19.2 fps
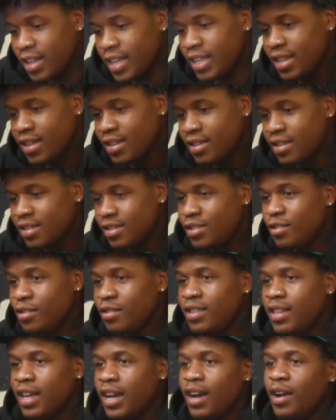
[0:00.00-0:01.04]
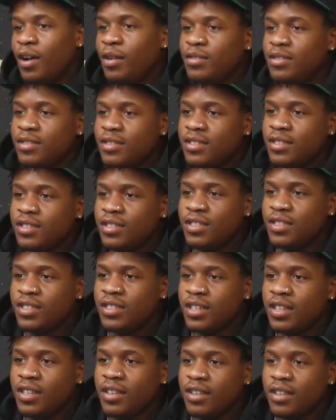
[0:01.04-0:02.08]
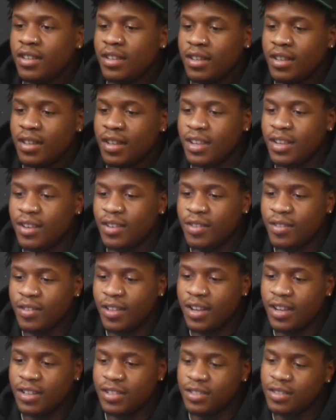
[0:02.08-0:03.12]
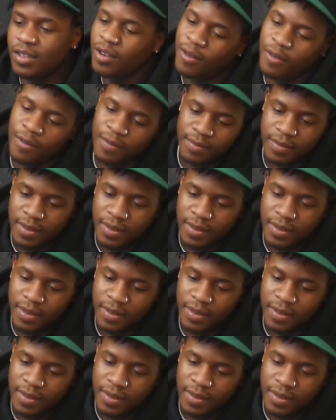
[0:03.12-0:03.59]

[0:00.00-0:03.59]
like in the 2000s and shit, ain't gonna lie, so